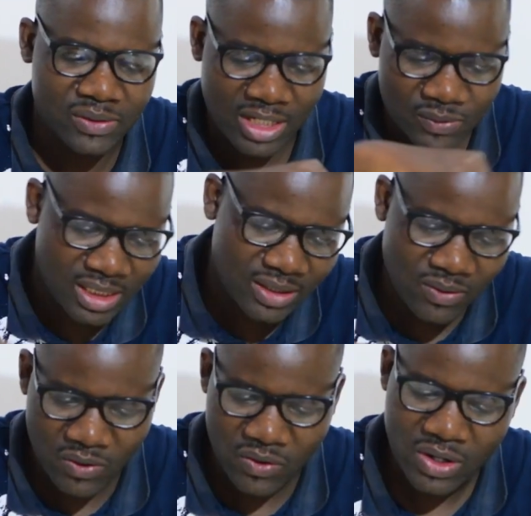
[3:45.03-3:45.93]
So let's quickly
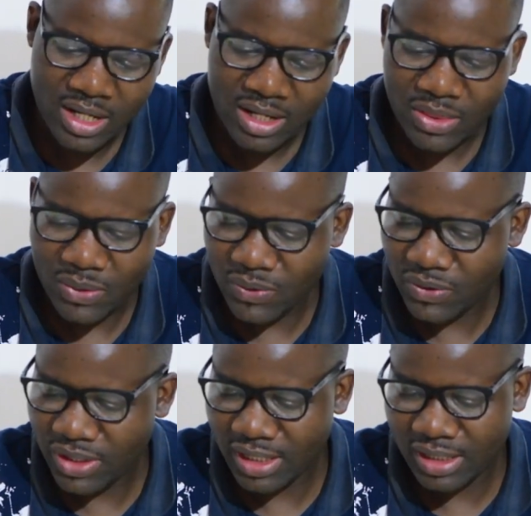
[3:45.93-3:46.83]
go
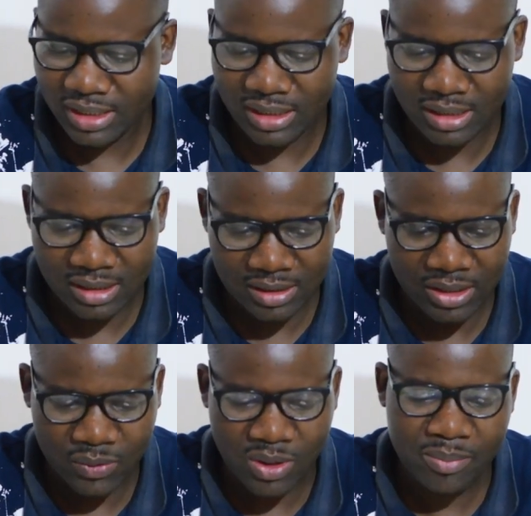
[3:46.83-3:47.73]
through the
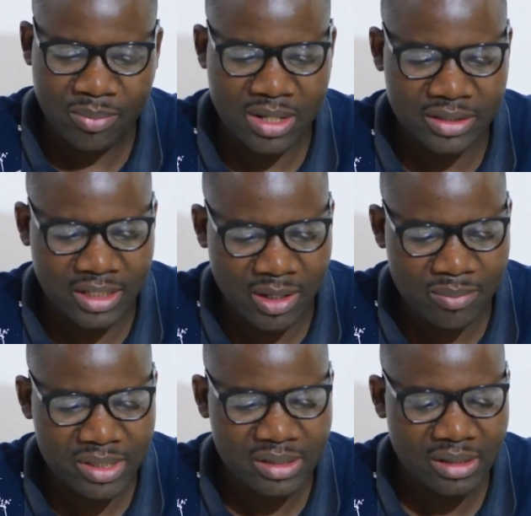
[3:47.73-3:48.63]

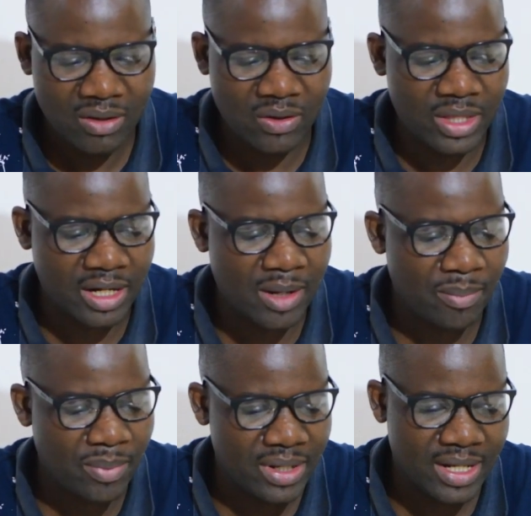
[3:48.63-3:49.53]
wrapping or the
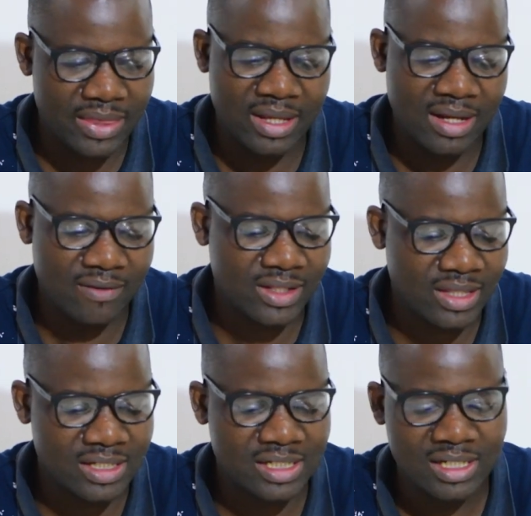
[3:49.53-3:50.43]
wrap, and then after
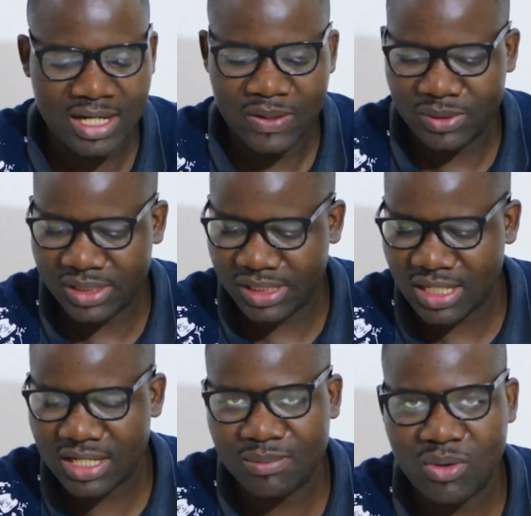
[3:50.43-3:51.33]
that we
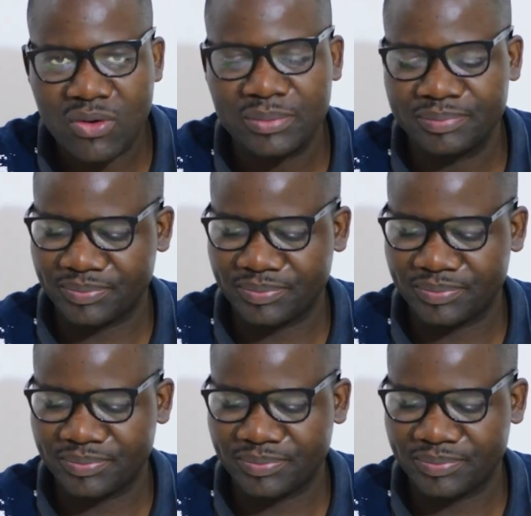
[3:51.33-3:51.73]
discuss more.